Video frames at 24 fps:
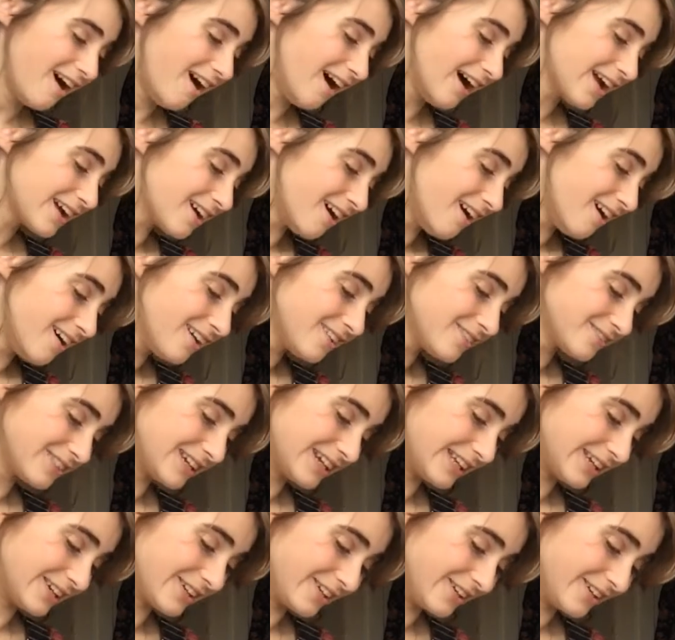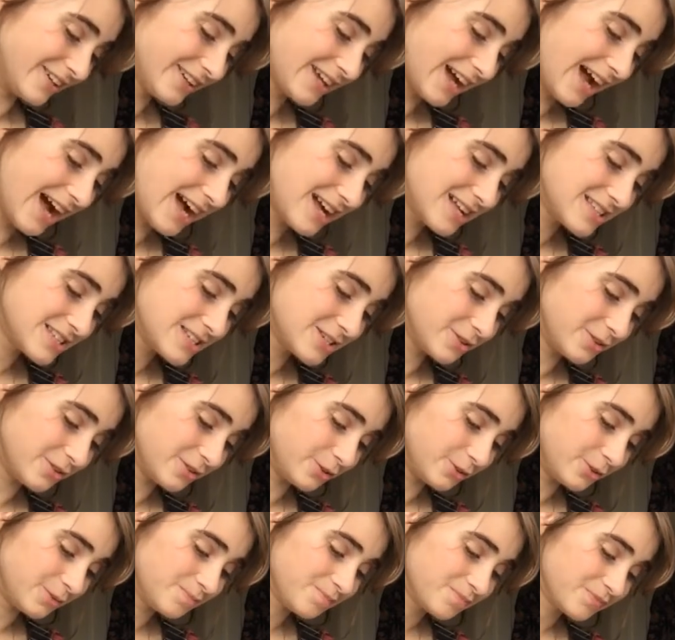I can't really cook at
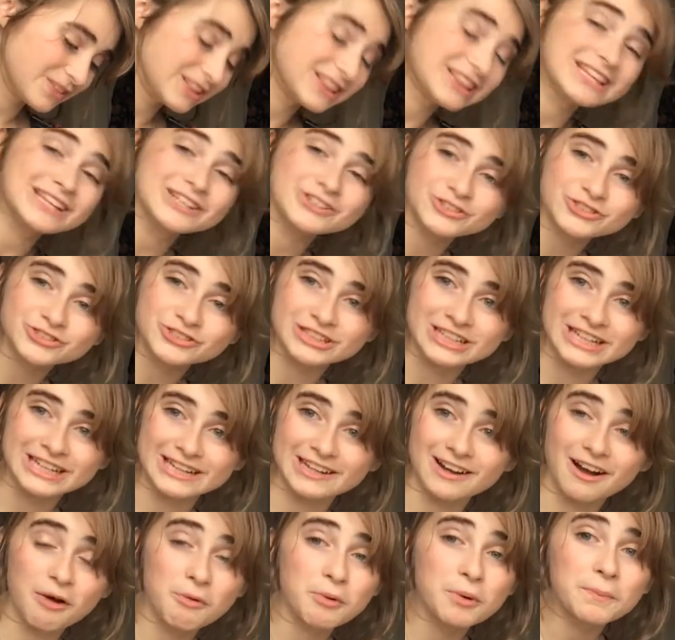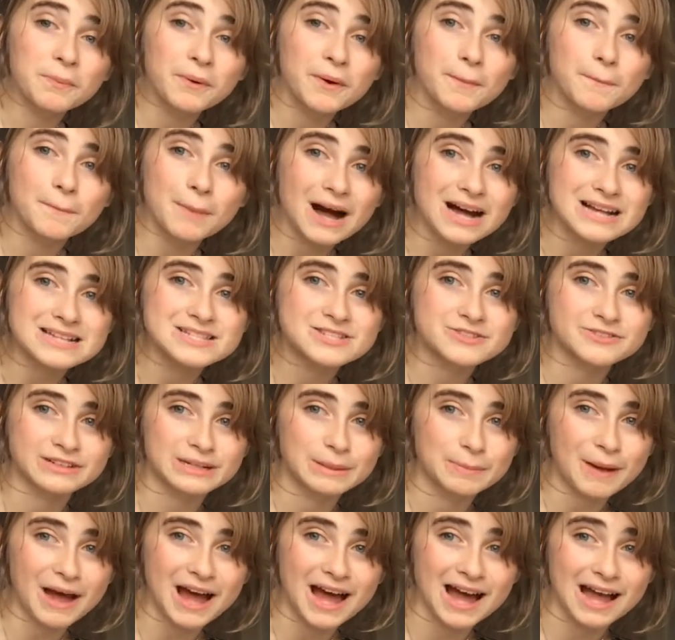all. Literally, I will put pasta
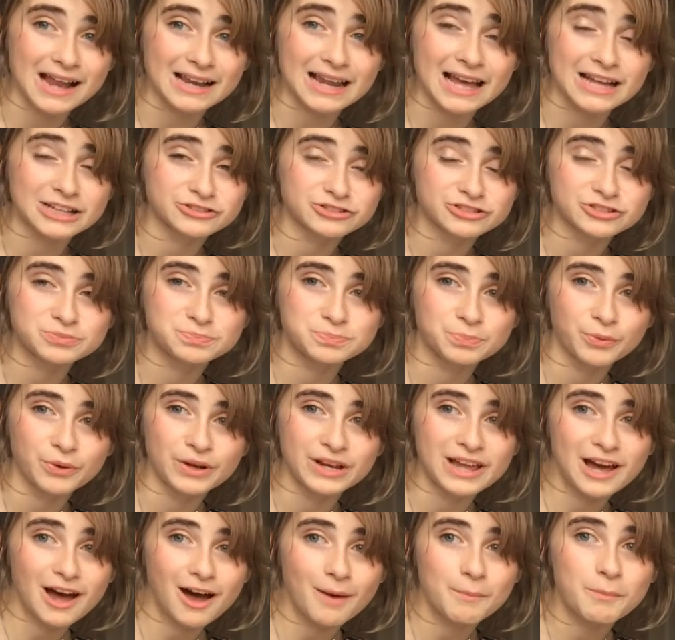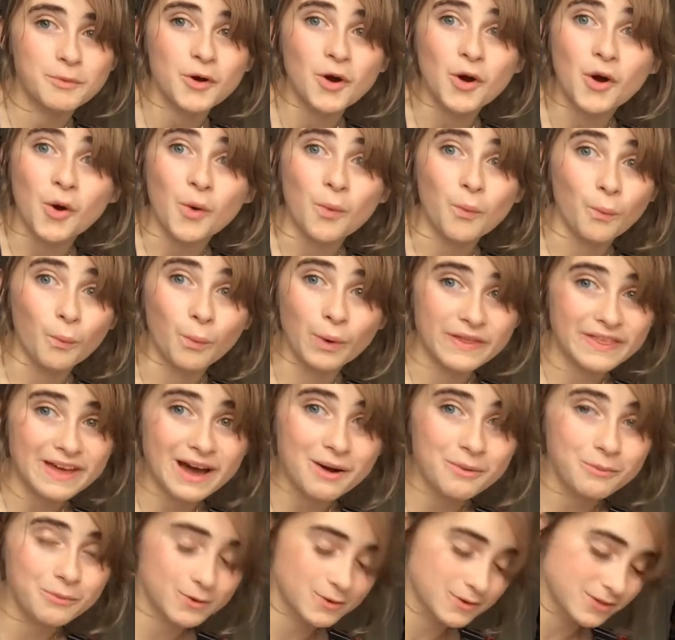in a pan and just boil it up
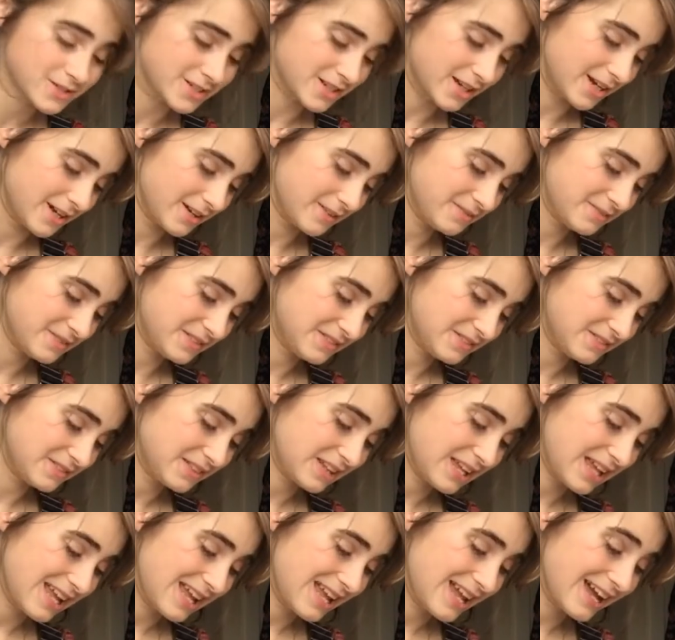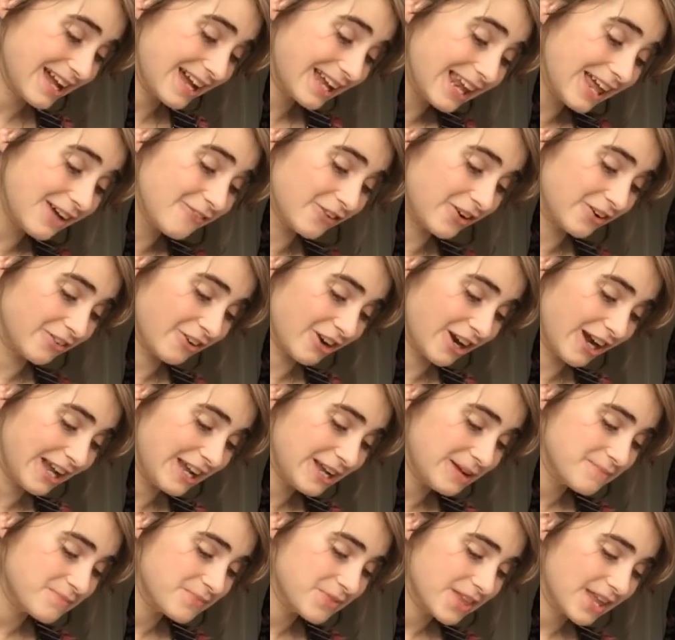without water. Clever,
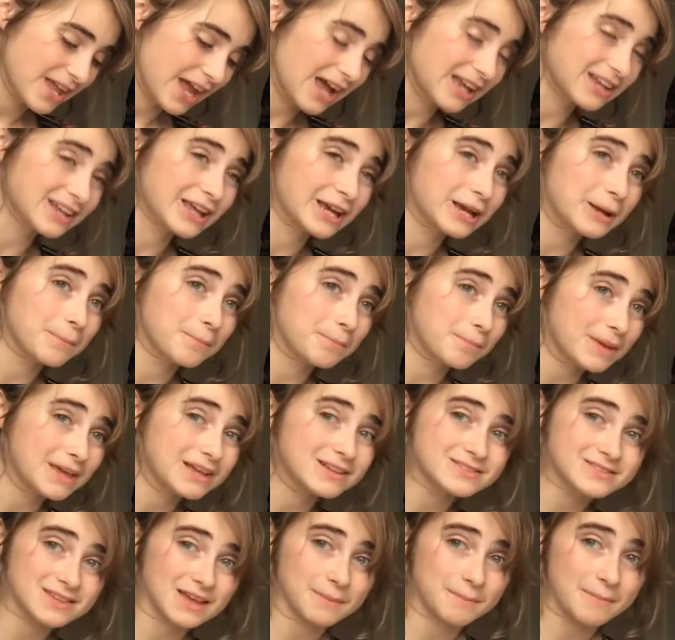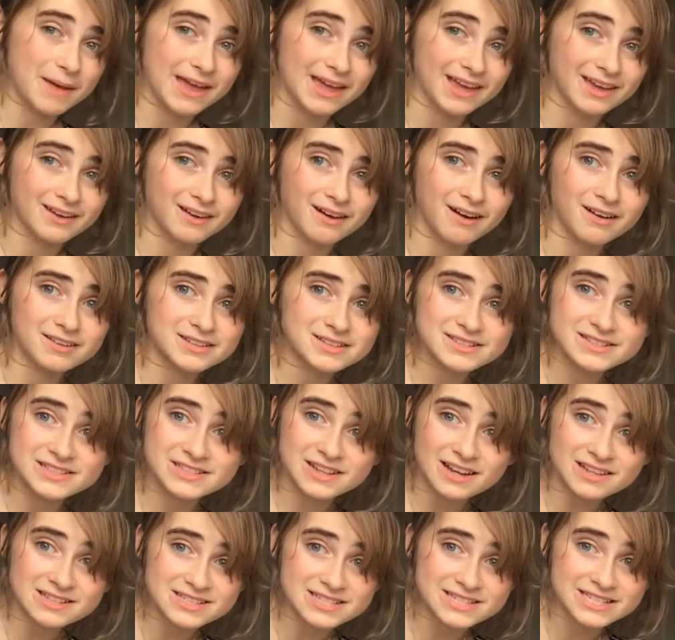right? And like meals I make are
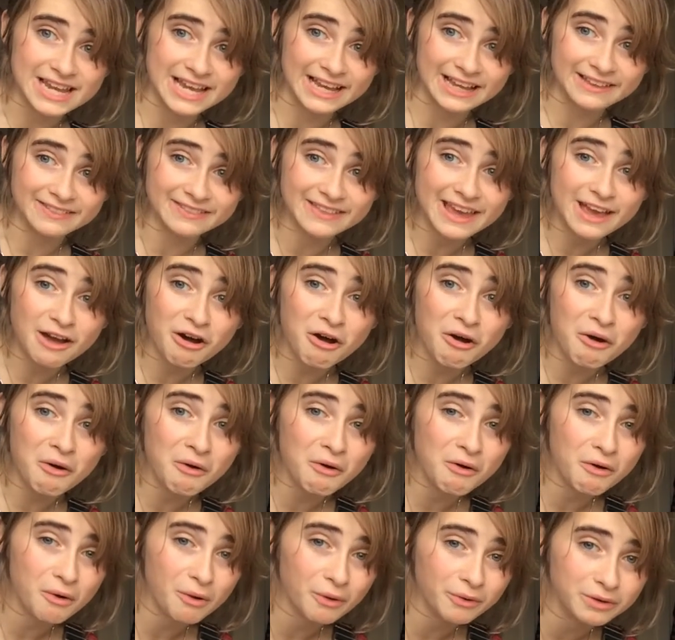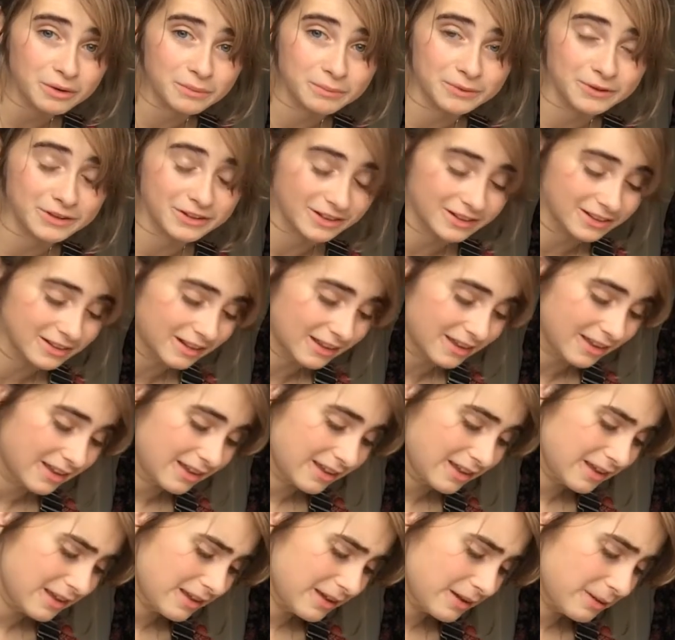disgusting. They are horrible.
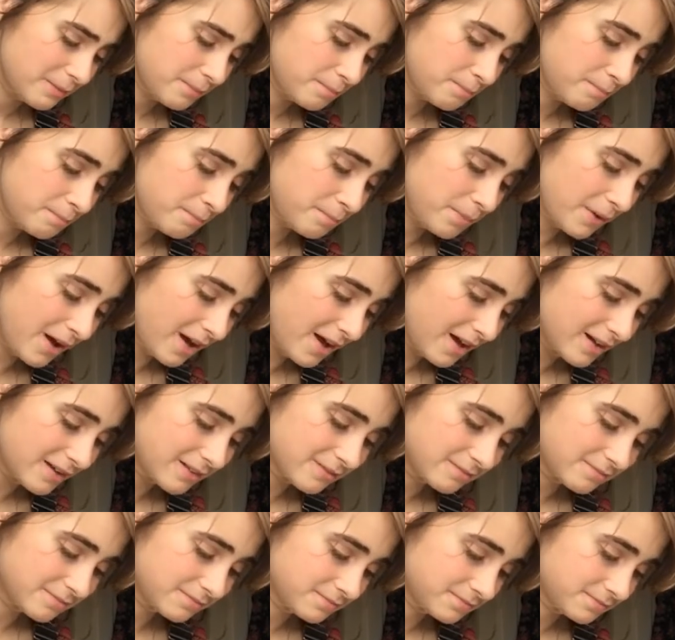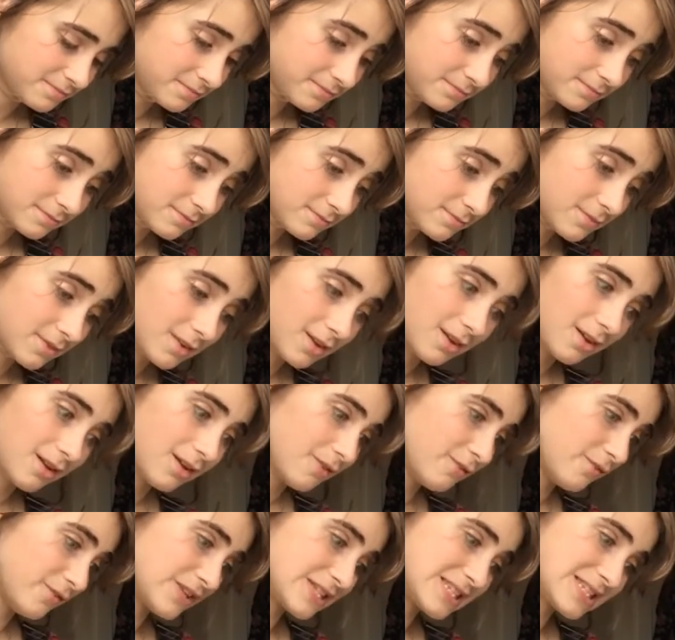But
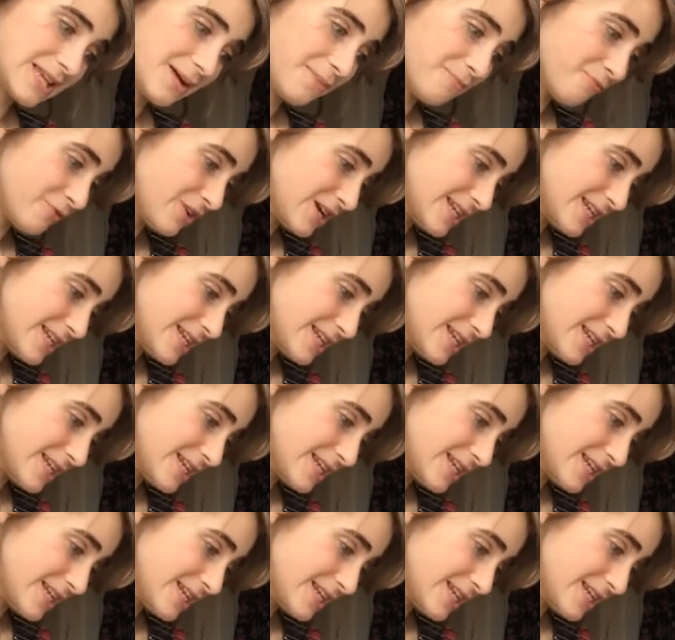for some